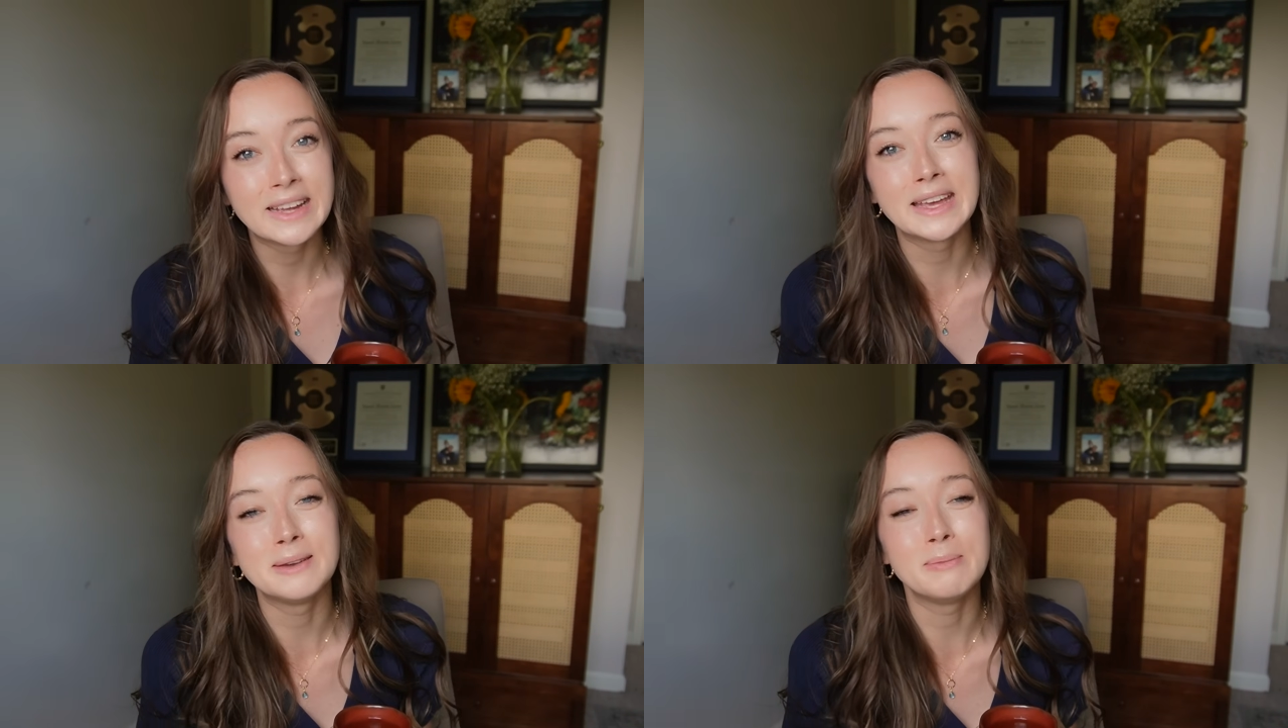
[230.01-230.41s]

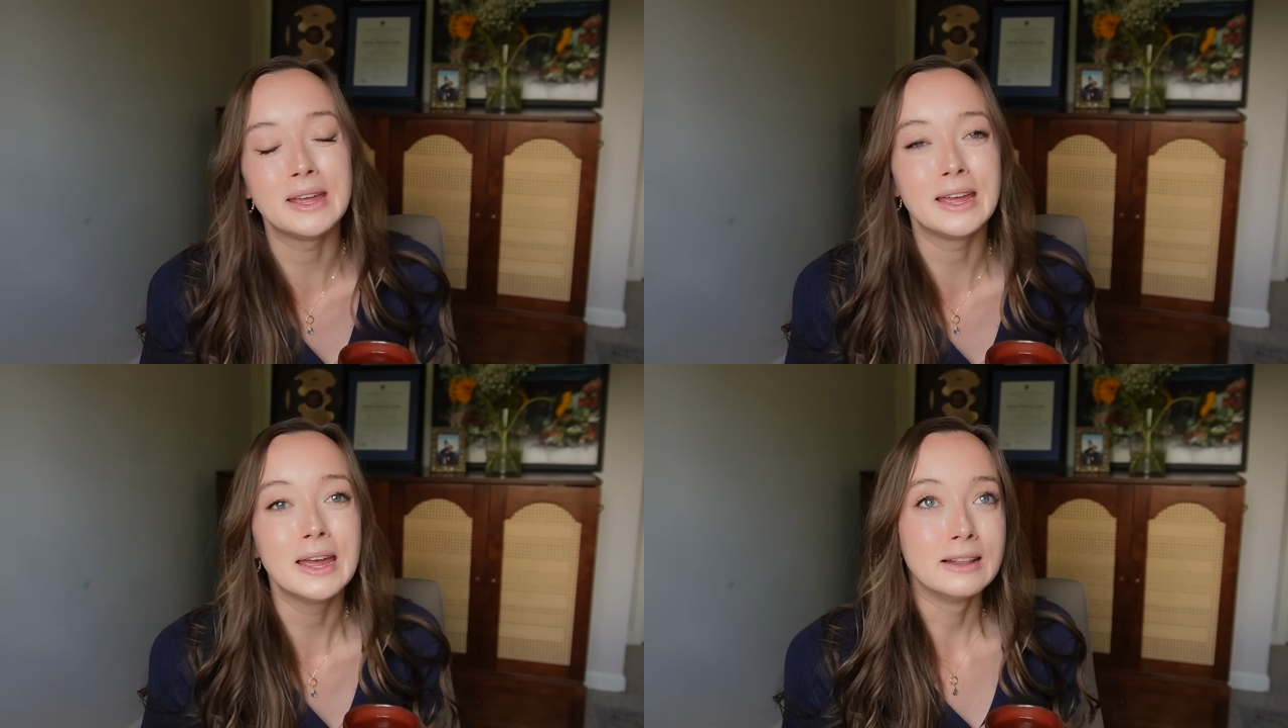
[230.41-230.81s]
It can
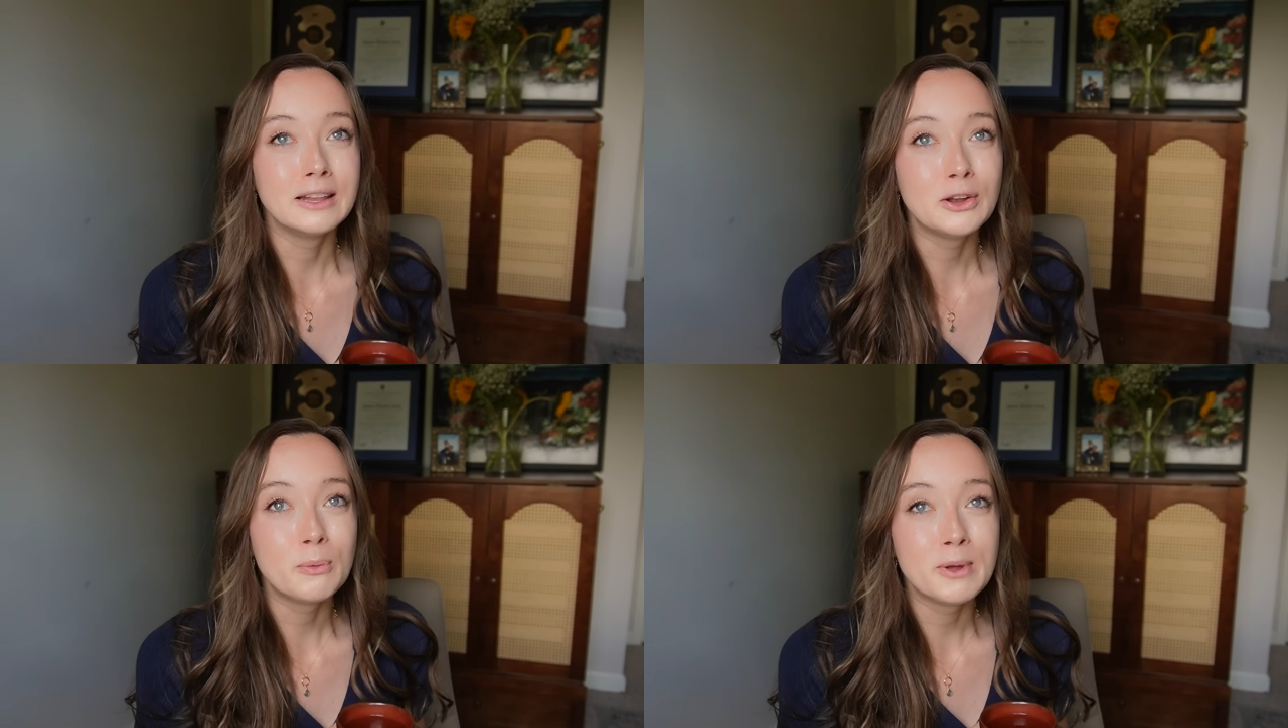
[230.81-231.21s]
be a
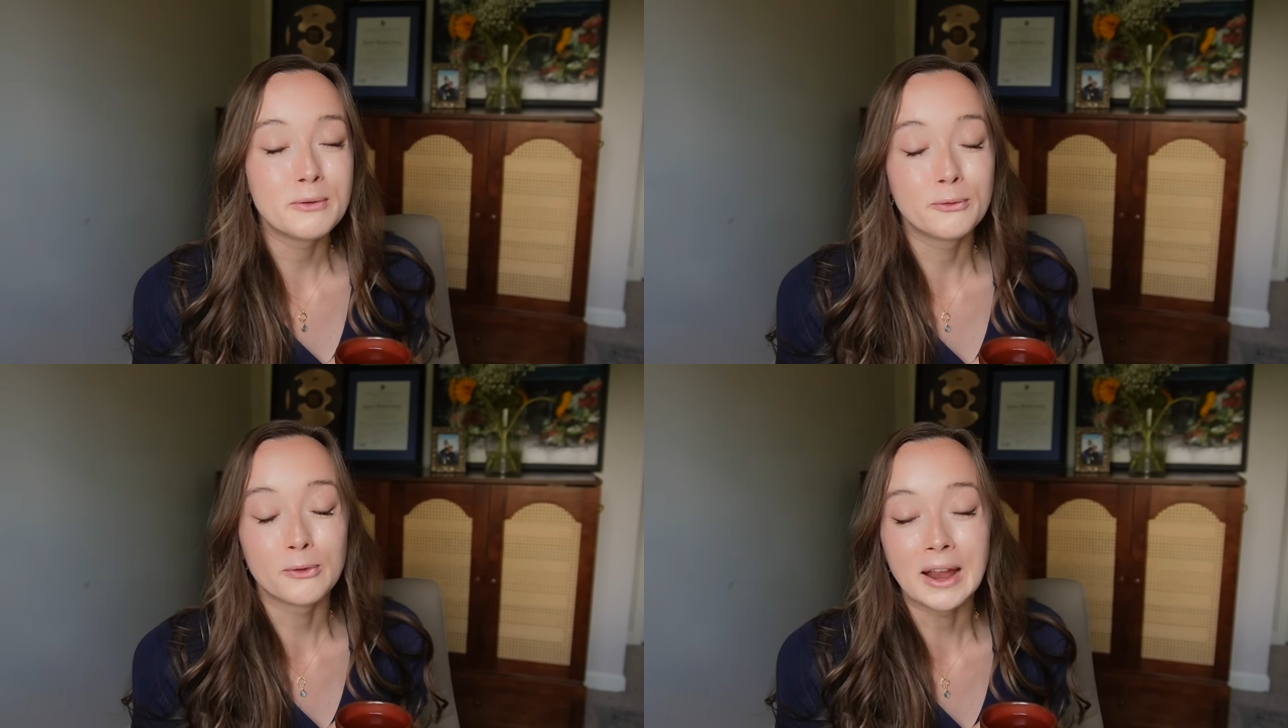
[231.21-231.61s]
little
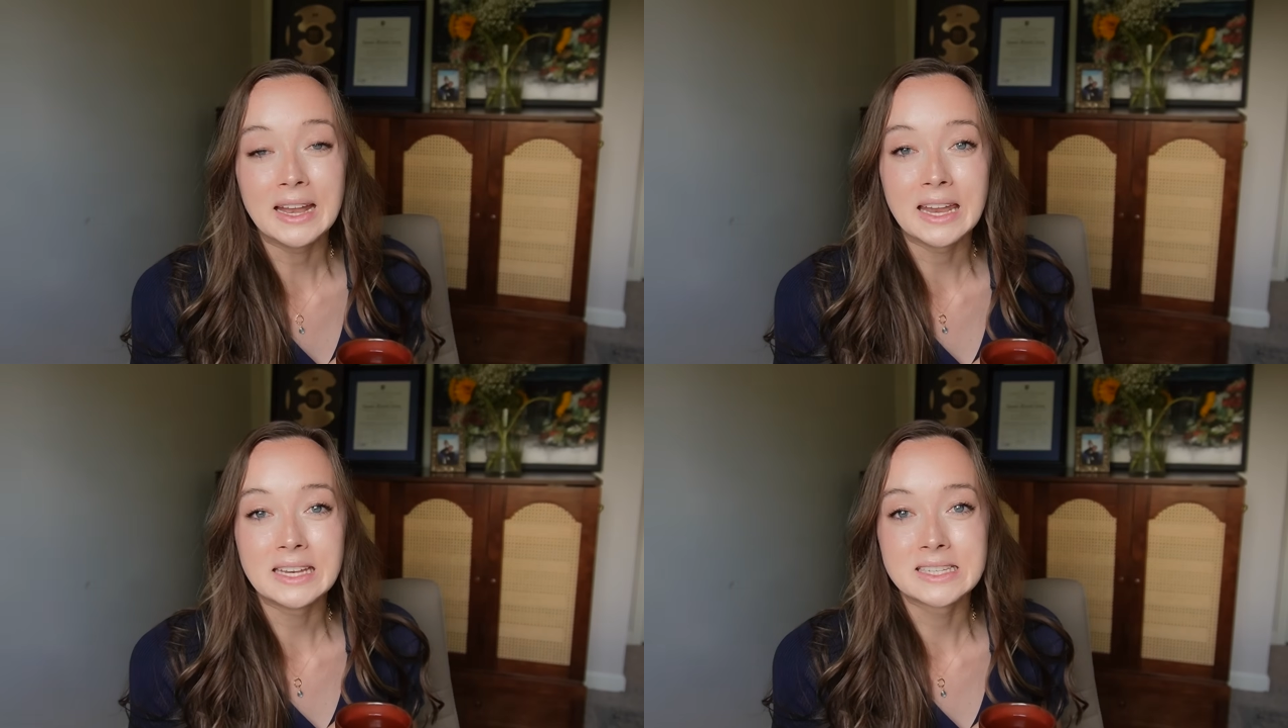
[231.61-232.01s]
bit
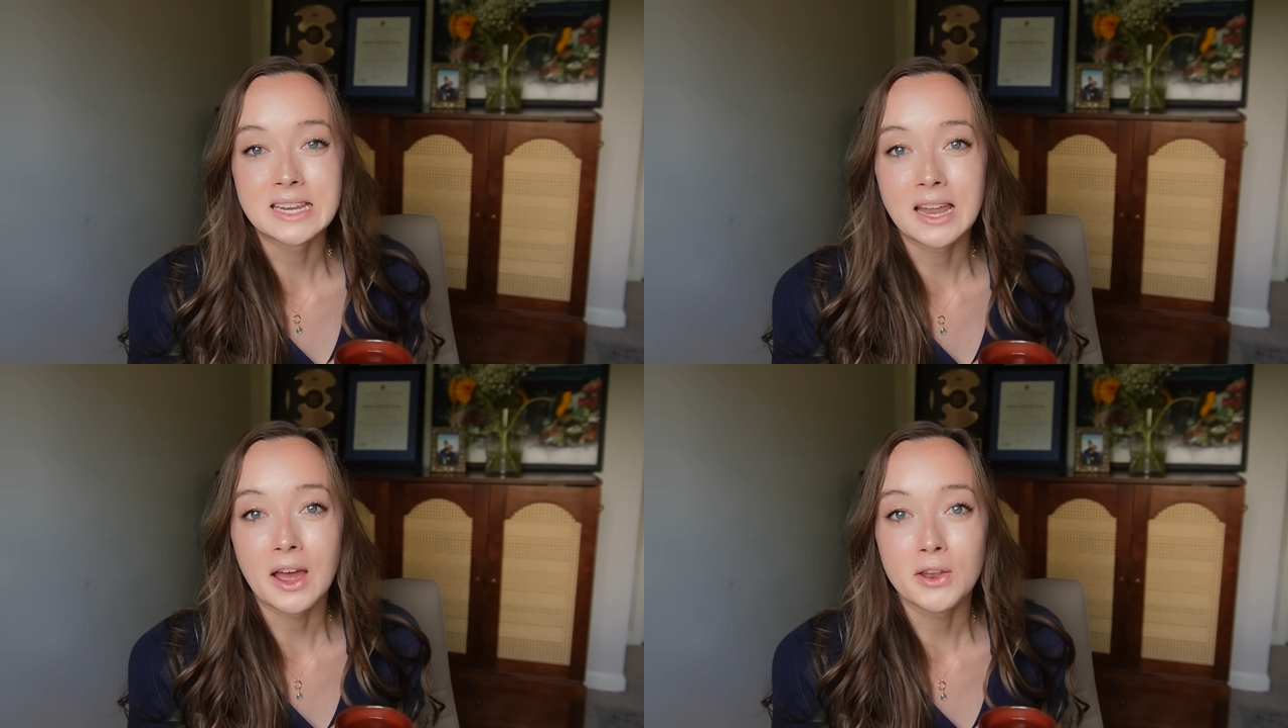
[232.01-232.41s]
frightening to
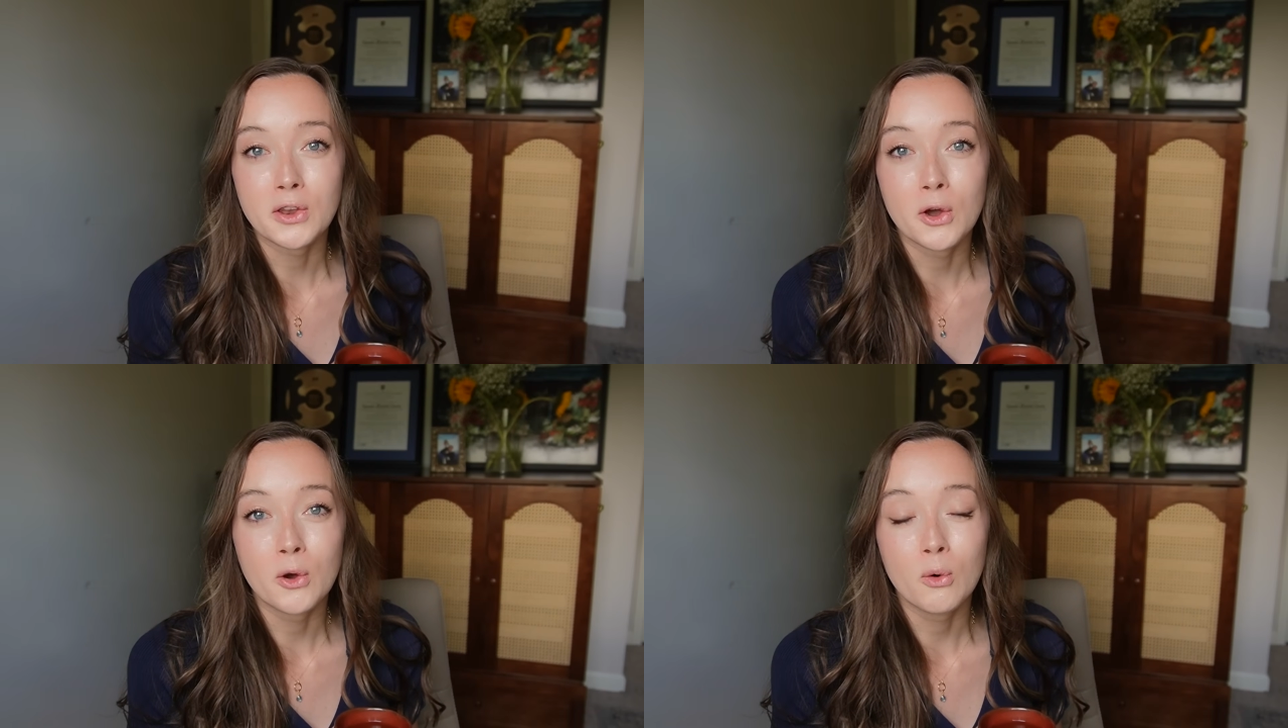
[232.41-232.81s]
not
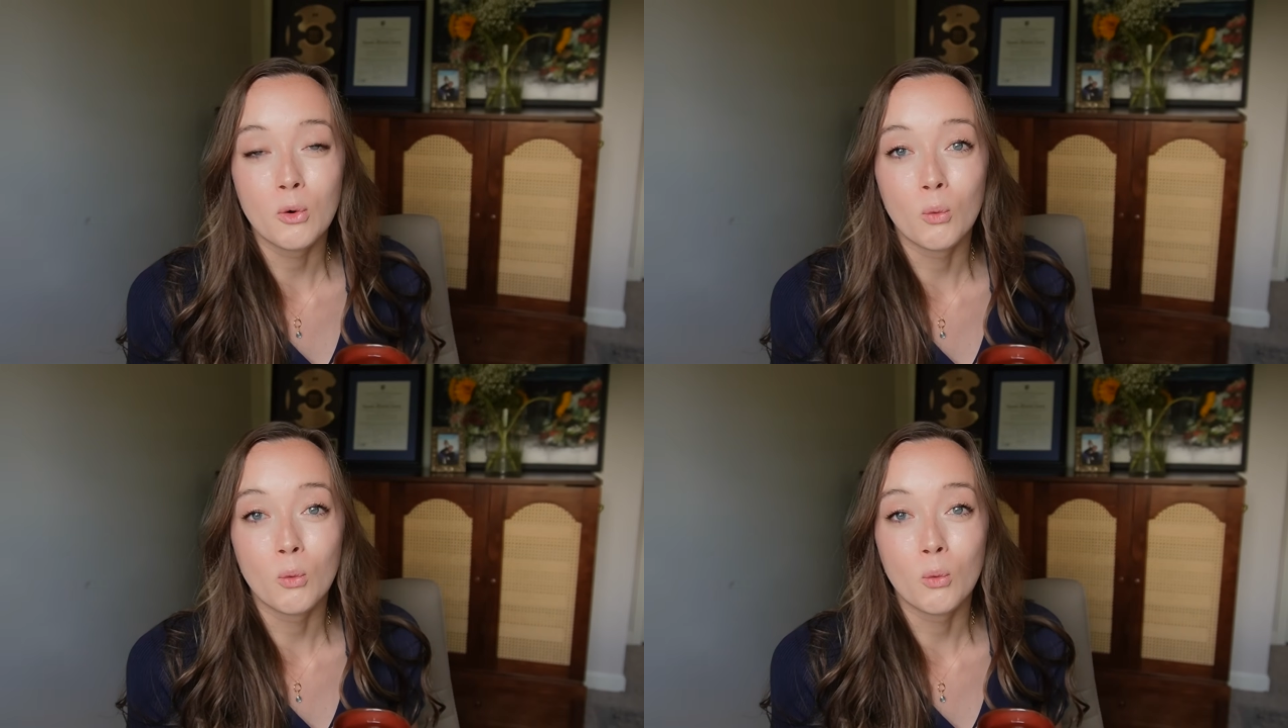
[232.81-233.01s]
know